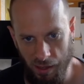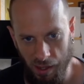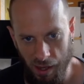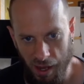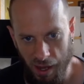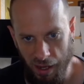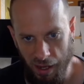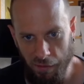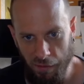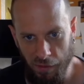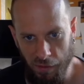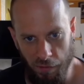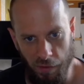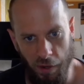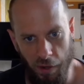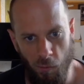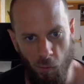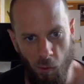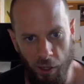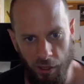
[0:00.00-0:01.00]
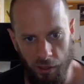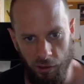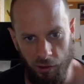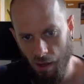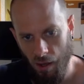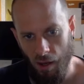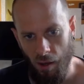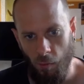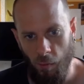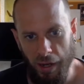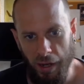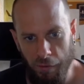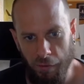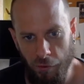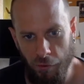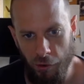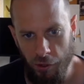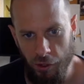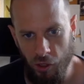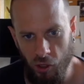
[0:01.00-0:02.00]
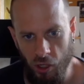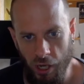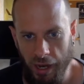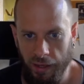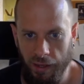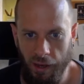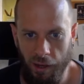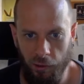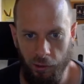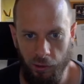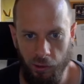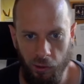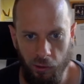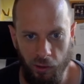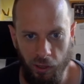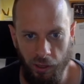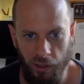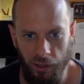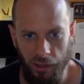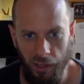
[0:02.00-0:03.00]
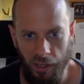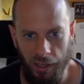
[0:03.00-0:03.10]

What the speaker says: even if I wanted to. When I first checked out Godot,